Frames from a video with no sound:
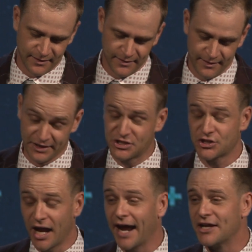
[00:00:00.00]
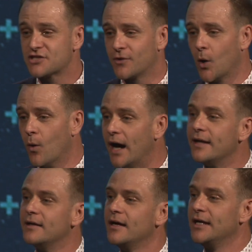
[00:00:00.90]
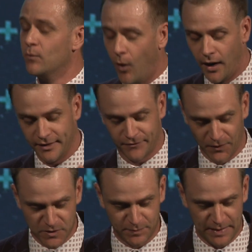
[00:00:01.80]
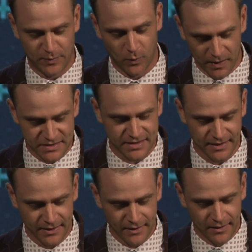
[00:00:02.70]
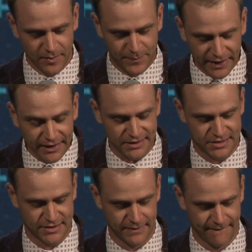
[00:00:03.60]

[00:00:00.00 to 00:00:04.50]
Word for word: in exchange for what he wanted for his people was peace